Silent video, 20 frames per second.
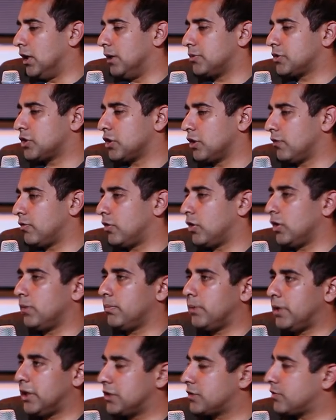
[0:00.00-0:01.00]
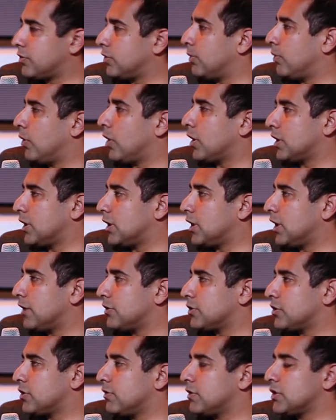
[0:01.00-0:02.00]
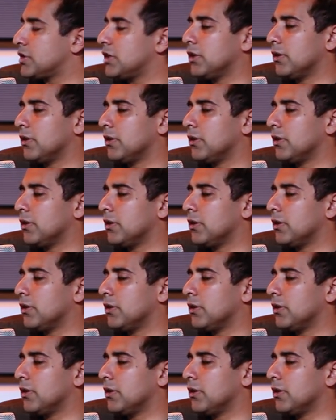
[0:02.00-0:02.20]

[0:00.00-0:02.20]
server and it pays for the Meraki cloud service.